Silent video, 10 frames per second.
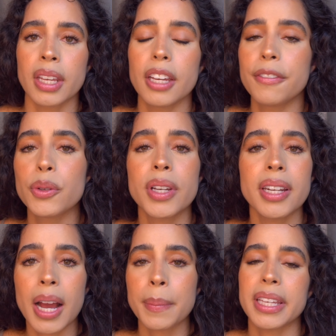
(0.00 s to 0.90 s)
If you
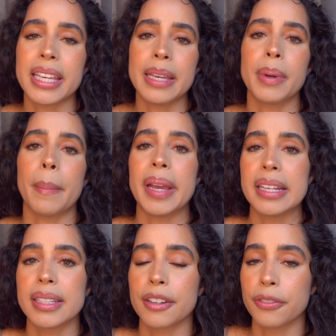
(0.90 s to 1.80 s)
cannot keep
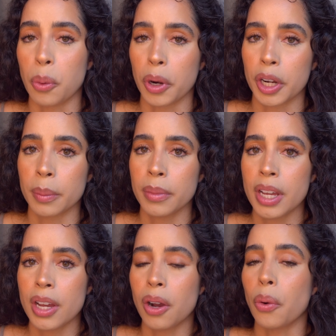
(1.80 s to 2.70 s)
basic form
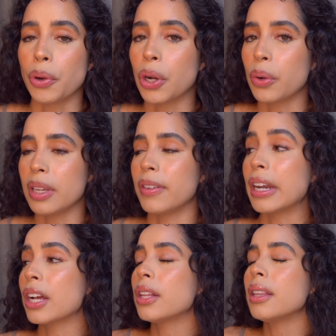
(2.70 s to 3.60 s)
or go
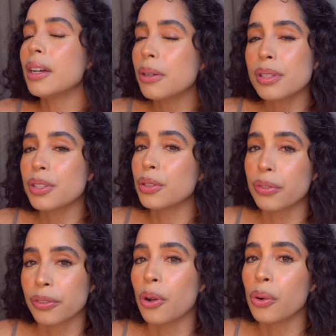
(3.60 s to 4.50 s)
even close to
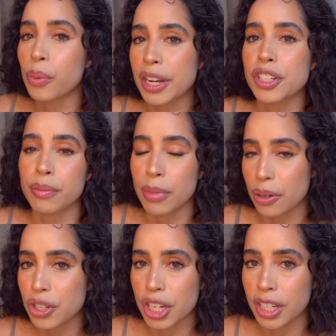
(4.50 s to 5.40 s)
full range of
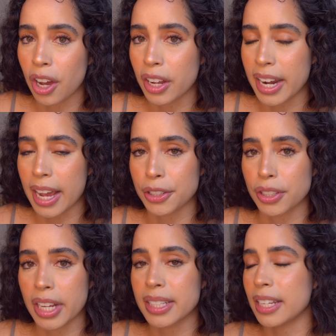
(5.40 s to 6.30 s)
motion on an
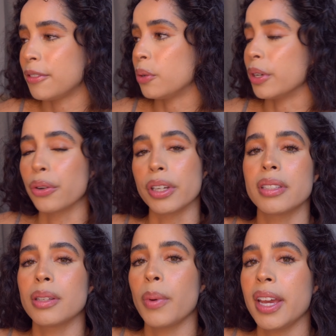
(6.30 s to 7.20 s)
exercise if you
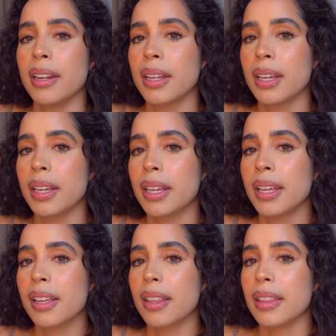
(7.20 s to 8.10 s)
increase the weight,
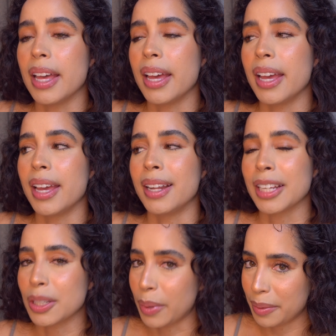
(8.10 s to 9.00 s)
then
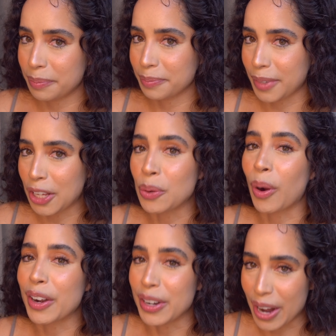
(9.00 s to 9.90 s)
guess what? You
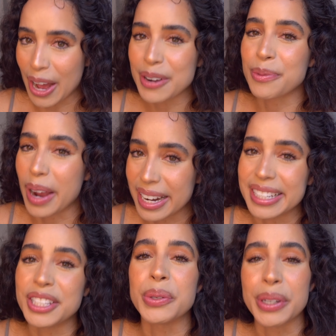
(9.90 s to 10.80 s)
are not
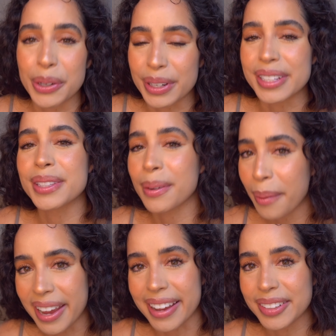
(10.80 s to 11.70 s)
ready to increase the
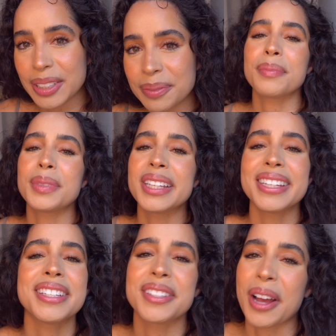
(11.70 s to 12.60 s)
weight.
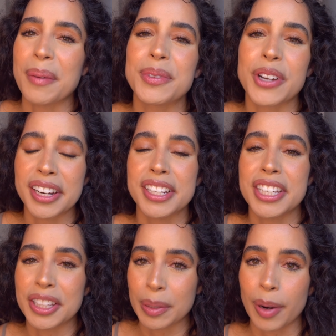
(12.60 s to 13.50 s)
Please stop trying to
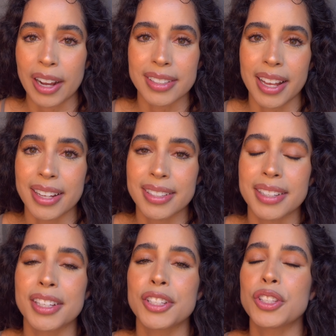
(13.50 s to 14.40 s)
cheat the process.
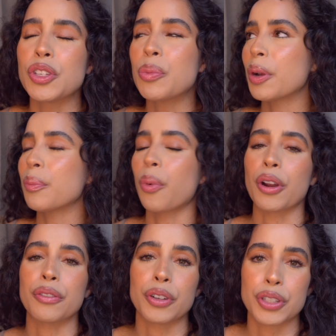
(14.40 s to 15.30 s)
This is super
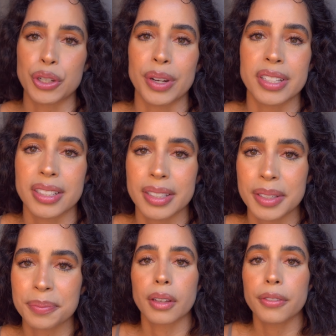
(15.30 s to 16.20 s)
important for 2
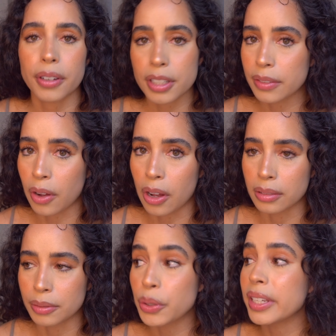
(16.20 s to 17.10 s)
reasons. First of
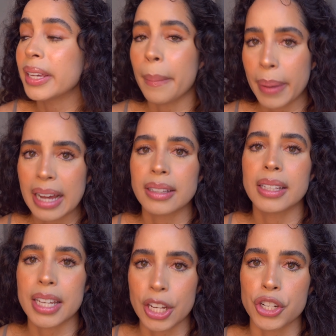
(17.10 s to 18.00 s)
all, you can get
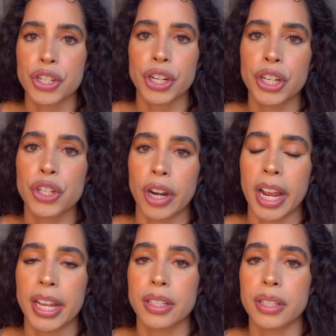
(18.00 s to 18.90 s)
badly injured
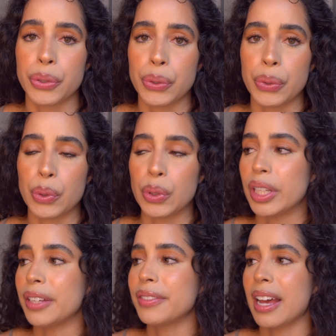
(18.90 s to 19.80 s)
trying to
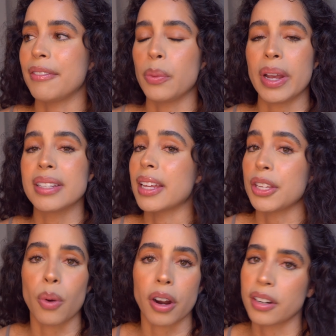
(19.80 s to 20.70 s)
lift heavy weights that
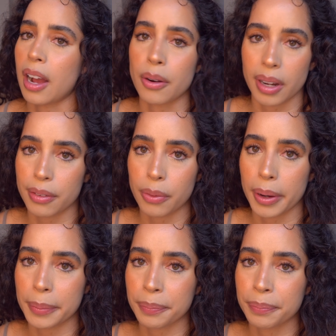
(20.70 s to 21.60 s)
you are not ready
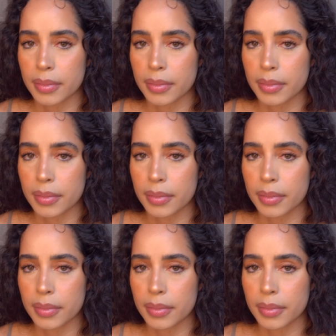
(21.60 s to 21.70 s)
for.